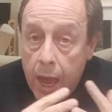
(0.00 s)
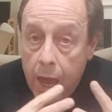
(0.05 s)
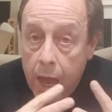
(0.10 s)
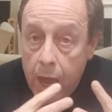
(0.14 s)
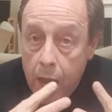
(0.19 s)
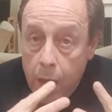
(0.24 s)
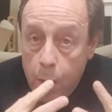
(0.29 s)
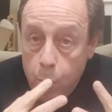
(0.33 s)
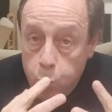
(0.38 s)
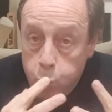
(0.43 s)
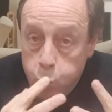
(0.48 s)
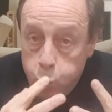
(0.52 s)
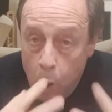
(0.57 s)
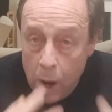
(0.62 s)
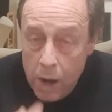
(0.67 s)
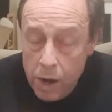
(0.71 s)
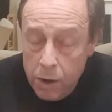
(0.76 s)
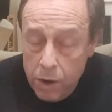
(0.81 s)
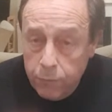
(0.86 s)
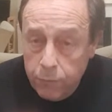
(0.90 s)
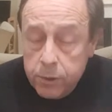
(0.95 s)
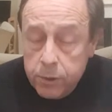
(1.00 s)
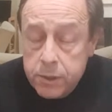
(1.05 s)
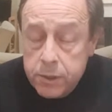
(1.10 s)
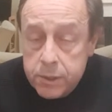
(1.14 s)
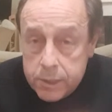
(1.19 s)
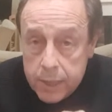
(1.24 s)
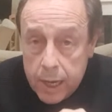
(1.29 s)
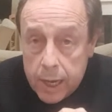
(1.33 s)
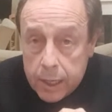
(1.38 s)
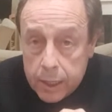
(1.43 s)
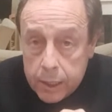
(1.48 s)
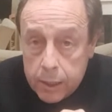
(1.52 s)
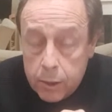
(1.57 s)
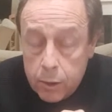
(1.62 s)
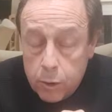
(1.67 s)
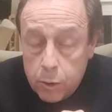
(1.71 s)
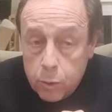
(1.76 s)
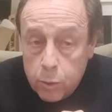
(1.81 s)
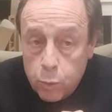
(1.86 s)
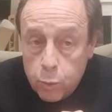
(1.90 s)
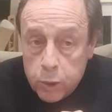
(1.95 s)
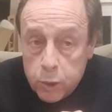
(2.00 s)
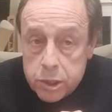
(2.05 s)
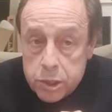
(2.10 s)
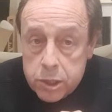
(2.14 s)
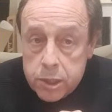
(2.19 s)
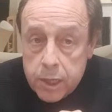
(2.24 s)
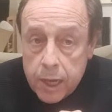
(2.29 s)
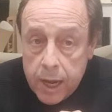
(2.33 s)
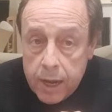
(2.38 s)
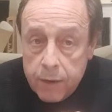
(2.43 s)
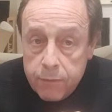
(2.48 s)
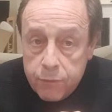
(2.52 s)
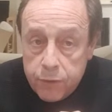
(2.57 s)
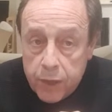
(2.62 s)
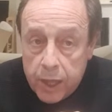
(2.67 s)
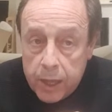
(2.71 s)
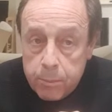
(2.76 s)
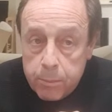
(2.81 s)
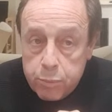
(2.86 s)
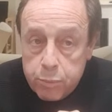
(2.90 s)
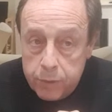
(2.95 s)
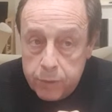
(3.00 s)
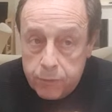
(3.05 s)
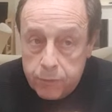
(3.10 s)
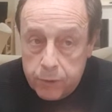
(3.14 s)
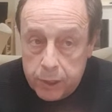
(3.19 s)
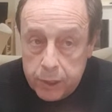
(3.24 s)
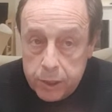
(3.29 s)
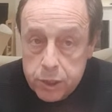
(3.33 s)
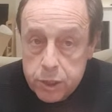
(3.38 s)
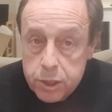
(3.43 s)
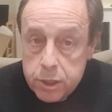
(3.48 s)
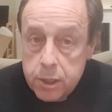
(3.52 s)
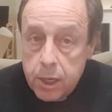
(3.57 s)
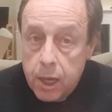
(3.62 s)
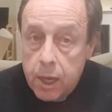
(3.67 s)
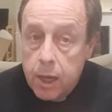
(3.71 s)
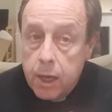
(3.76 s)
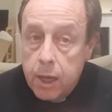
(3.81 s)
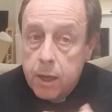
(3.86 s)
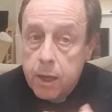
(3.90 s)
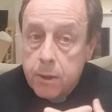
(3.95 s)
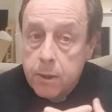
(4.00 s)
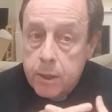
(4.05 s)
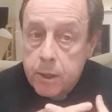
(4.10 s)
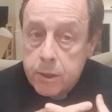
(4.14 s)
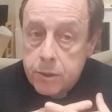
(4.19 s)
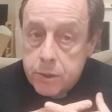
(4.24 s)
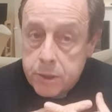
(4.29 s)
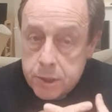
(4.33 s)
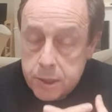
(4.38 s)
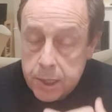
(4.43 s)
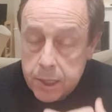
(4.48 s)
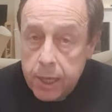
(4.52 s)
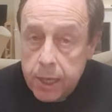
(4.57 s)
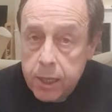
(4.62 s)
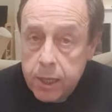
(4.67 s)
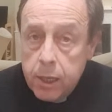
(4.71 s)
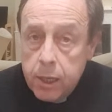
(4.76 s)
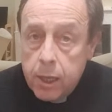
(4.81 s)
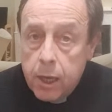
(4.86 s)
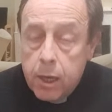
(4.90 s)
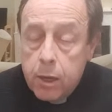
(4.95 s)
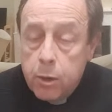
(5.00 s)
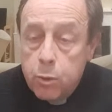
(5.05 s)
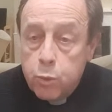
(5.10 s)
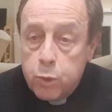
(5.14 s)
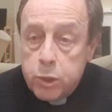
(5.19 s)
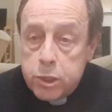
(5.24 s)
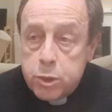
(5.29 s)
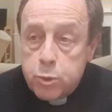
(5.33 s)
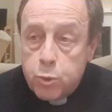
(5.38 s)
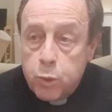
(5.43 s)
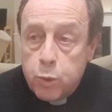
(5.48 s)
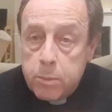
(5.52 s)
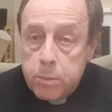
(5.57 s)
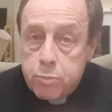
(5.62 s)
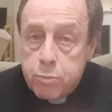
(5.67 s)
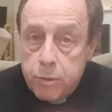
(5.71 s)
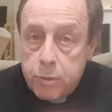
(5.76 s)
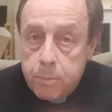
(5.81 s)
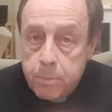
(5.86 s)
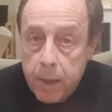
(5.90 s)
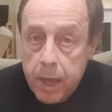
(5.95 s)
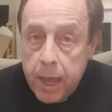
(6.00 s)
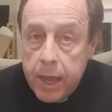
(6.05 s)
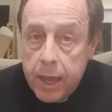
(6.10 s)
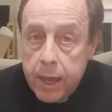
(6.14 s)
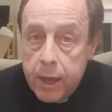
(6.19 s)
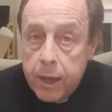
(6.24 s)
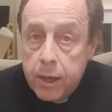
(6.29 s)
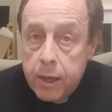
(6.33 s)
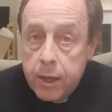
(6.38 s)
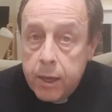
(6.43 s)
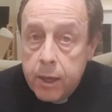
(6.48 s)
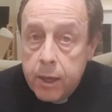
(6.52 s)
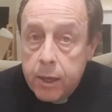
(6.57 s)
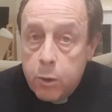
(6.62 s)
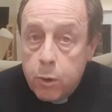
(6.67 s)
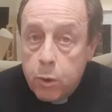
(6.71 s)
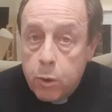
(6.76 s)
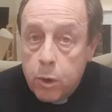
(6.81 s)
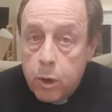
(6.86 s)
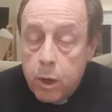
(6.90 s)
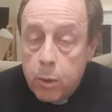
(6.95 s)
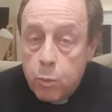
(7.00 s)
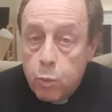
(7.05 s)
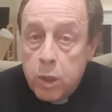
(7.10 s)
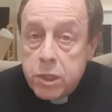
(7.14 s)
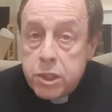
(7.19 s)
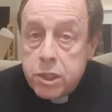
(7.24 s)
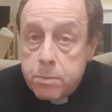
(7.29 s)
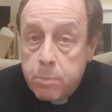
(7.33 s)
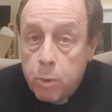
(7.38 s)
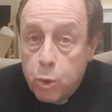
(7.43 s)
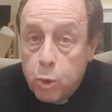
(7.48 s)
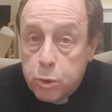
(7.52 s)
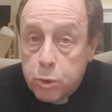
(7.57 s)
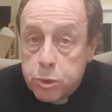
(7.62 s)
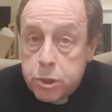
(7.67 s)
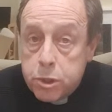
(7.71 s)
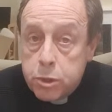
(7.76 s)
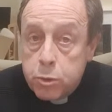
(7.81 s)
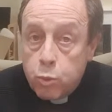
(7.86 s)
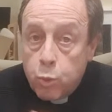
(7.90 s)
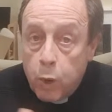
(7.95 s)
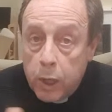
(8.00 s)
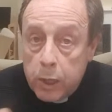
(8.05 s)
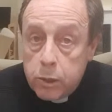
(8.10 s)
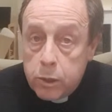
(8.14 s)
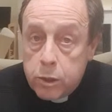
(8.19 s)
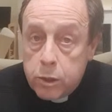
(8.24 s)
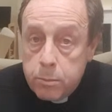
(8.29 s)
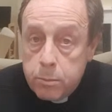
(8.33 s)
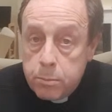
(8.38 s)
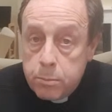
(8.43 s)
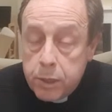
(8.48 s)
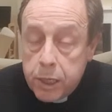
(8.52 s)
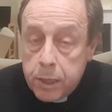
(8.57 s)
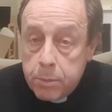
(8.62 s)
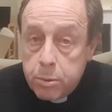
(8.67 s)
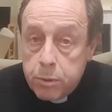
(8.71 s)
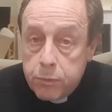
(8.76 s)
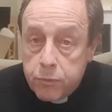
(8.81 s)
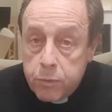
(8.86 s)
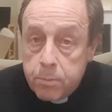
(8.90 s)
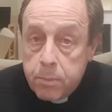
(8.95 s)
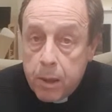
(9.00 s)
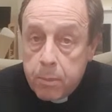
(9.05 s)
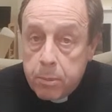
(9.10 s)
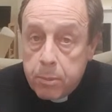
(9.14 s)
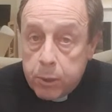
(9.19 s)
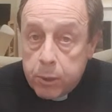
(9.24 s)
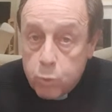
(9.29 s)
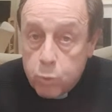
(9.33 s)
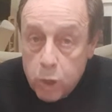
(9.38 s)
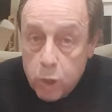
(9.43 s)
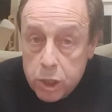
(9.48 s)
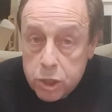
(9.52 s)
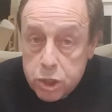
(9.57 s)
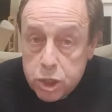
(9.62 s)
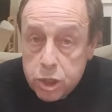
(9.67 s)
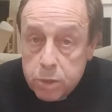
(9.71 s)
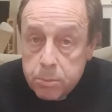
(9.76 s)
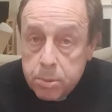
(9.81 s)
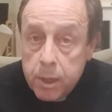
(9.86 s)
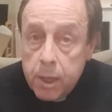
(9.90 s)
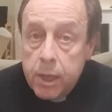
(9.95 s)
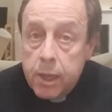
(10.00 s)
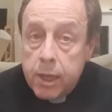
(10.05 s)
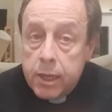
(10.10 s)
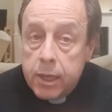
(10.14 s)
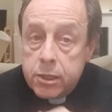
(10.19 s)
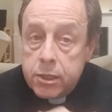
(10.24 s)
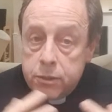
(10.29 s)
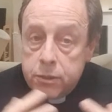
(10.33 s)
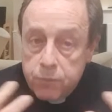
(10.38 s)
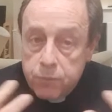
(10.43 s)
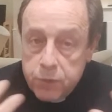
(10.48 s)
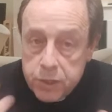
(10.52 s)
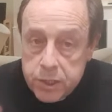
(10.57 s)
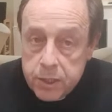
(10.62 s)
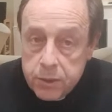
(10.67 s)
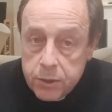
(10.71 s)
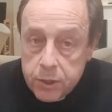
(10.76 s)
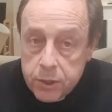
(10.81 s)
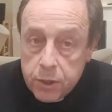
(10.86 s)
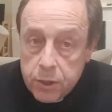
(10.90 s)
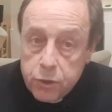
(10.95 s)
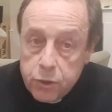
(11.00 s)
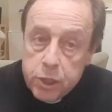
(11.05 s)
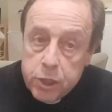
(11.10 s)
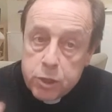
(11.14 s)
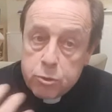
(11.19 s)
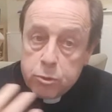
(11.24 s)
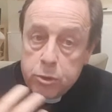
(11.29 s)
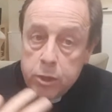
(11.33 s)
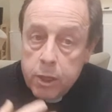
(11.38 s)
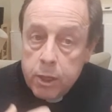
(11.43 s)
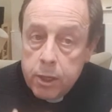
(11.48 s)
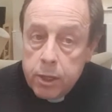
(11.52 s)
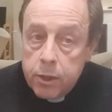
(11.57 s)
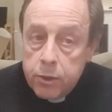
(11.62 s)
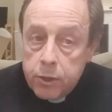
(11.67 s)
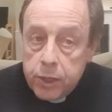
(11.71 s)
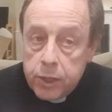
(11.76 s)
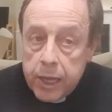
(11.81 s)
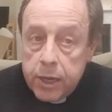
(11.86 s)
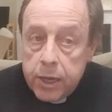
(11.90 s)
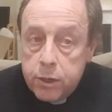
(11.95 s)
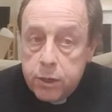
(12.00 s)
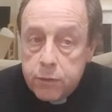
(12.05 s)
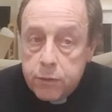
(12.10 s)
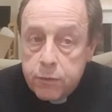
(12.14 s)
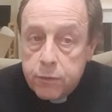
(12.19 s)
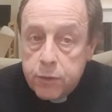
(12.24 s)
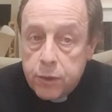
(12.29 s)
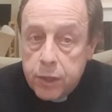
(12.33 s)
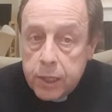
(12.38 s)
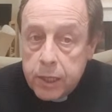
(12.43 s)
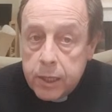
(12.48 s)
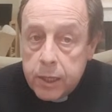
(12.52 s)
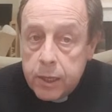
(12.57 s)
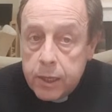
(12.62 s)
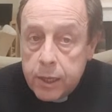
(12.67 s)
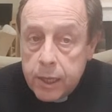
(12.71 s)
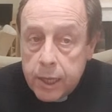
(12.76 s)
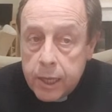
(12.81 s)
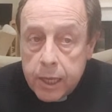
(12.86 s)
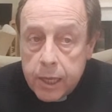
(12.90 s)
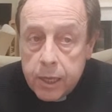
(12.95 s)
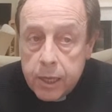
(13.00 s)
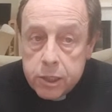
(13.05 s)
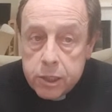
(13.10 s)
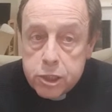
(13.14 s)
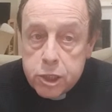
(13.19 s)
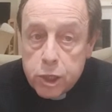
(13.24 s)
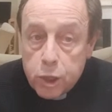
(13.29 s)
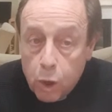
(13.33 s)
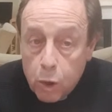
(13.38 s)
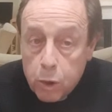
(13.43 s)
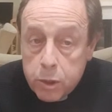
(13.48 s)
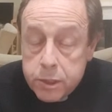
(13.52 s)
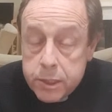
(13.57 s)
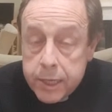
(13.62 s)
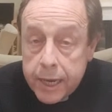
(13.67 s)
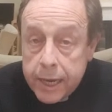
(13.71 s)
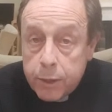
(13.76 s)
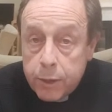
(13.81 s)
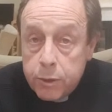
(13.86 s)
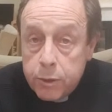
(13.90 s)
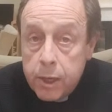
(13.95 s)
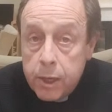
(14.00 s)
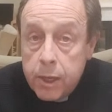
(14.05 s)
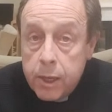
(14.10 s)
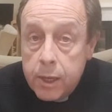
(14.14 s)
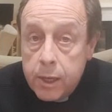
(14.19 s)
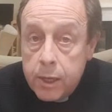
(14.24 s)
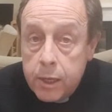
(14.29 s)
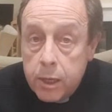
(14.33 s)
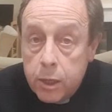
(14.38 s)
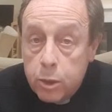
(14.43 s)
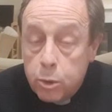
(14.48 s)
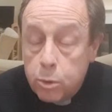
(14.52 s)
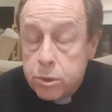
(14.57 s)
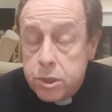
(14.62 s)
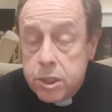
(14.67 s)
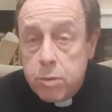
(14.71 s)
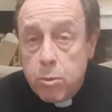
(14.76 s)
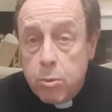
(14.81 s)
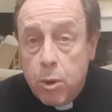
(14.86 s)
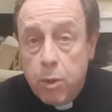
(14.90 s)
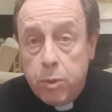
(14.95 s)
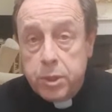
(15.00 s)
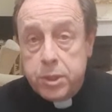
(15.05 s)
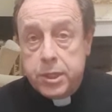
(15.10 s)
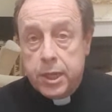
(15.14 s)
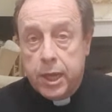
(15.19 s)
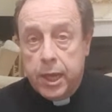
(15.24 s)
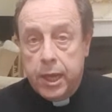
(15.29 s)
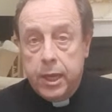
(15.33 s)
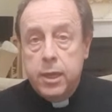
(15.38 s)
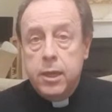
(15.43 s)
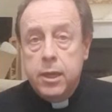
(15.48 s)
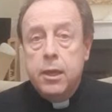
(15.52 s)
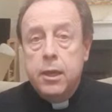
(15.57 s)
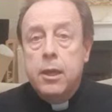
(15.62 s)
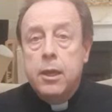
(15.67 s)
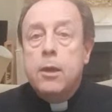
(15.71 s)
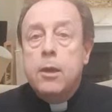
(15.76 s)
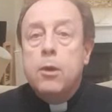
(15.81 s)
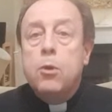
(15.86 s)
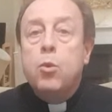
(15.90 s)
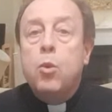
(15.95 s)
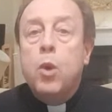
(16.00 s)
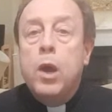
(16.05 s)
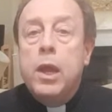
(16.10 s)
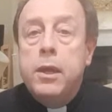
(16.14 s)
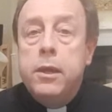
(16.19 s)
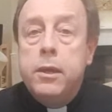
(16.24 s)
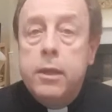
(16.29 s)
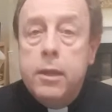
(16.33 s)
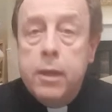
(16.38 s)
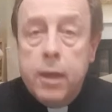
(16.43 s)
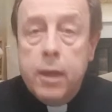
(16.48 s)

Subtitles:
A wonderful day on which to have that privilege, the day on which we prepare once more to welcome people for public worship and to visit the cathedral at the end of the English lockdown, and also on the day when